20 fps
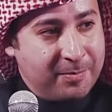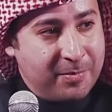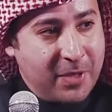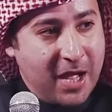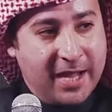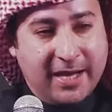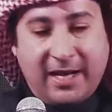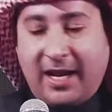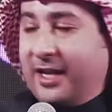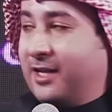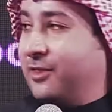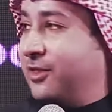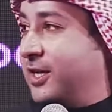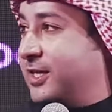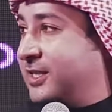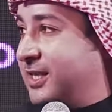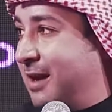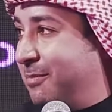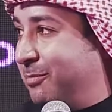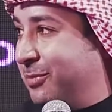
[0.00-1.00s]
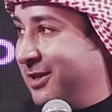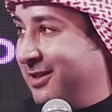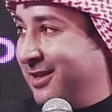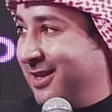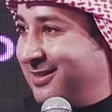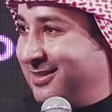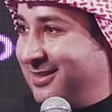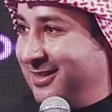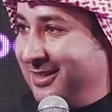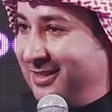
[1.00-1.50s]
I like the example
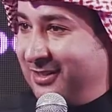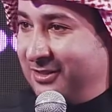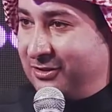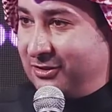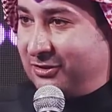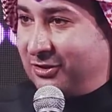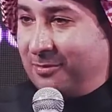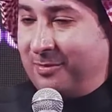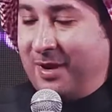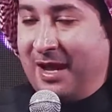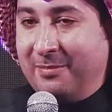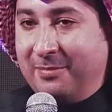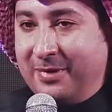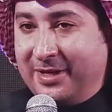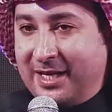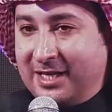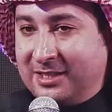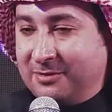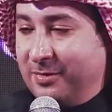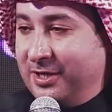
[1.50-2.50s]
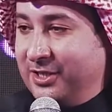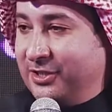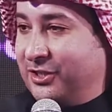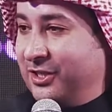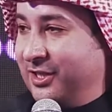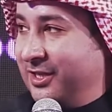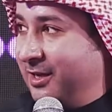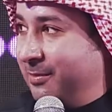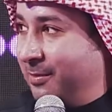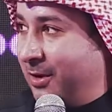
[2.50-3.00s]
that Dr. Muhammad has
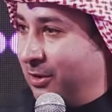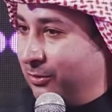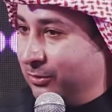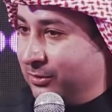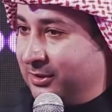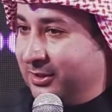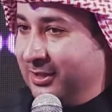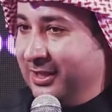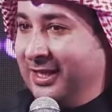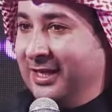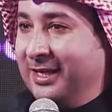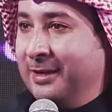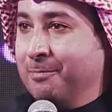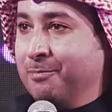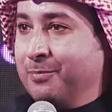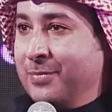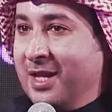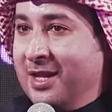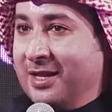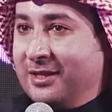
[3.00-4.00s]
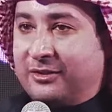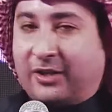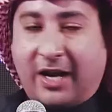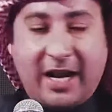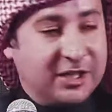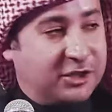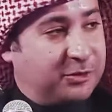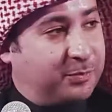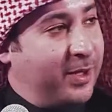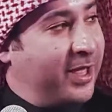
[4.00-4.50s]
mentioned about
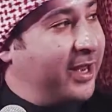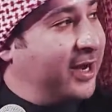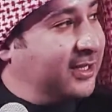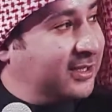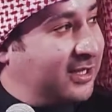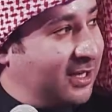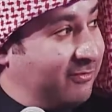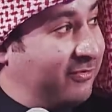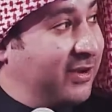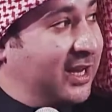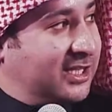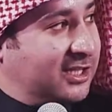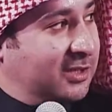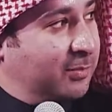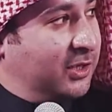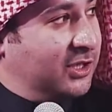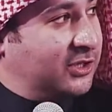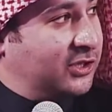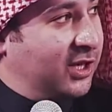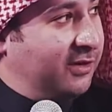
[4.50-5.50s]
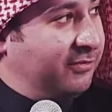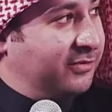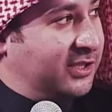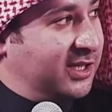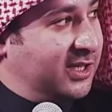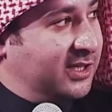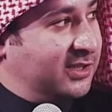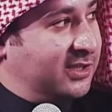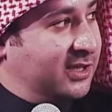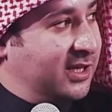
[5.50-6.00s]
transparent and flexible
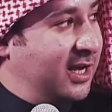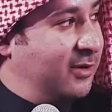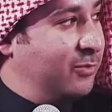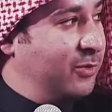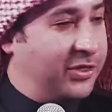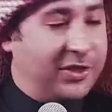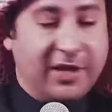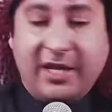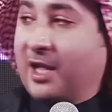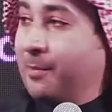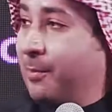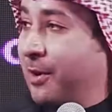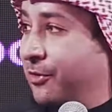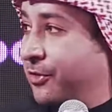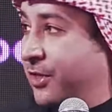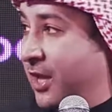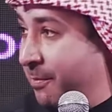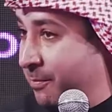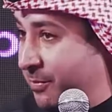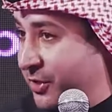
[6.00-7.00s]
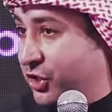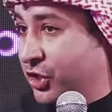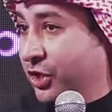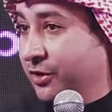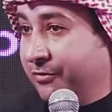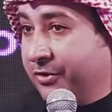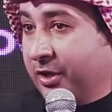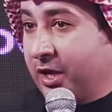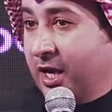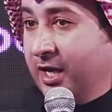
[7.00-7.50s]
services. When we think about the ambition
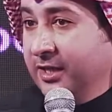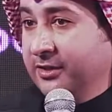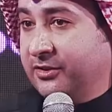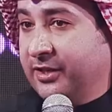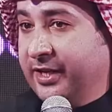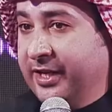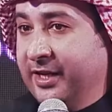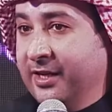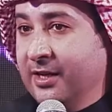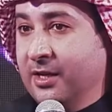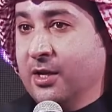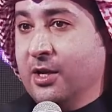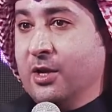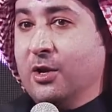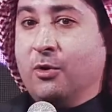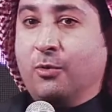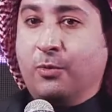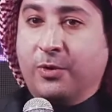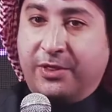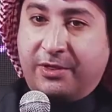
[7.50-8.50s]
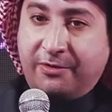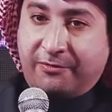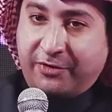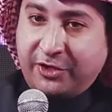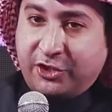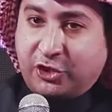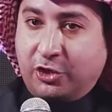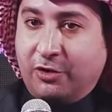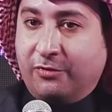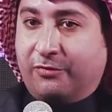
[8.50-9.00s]
of the country with the
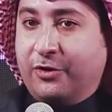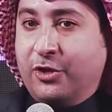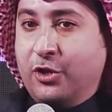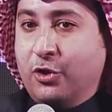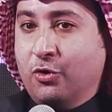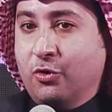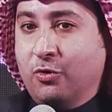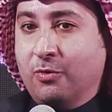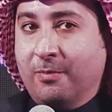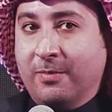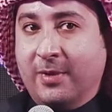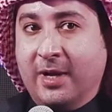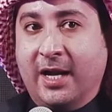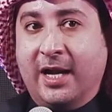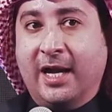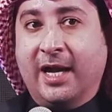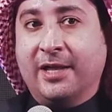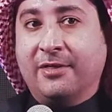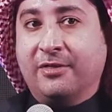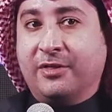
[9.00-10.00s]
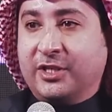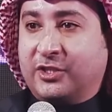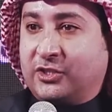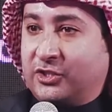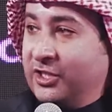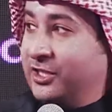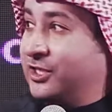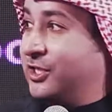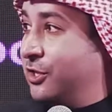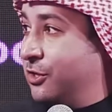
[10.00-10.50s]
vision of NEOM and the
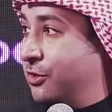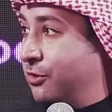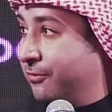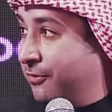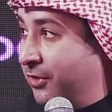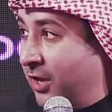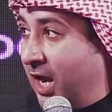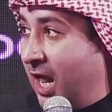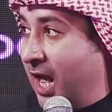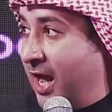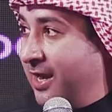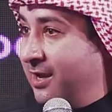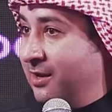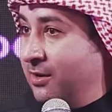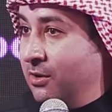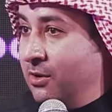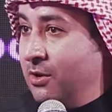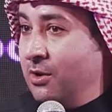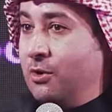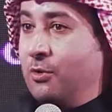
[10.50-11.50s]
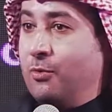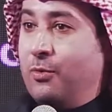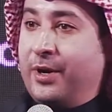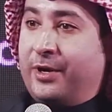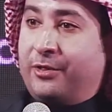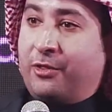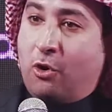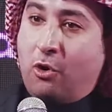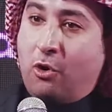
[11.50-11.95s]
city of the line, where the